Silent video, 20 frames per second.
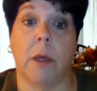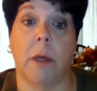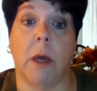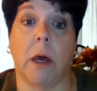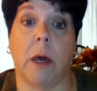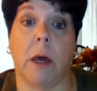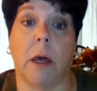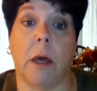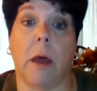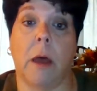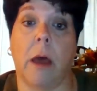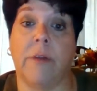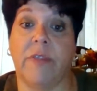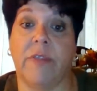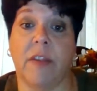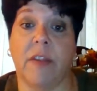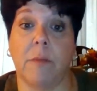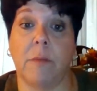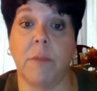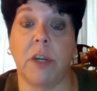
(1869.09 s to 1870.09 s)
of
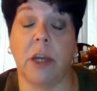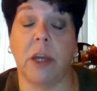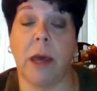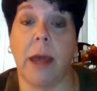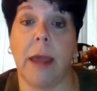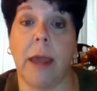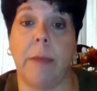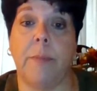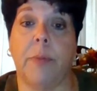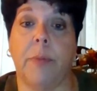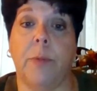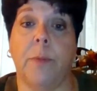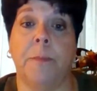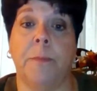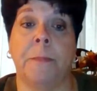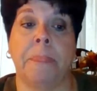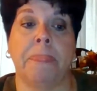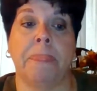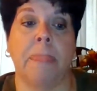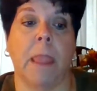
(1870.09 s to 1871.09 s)
some type
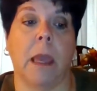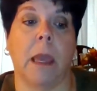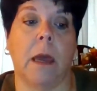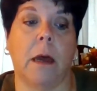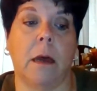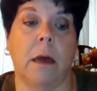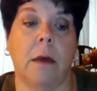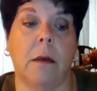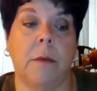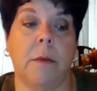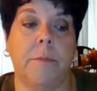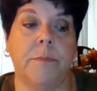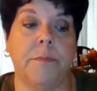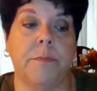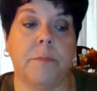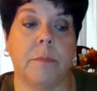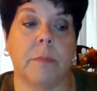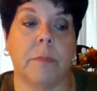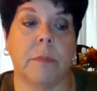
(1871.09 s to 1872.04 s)
and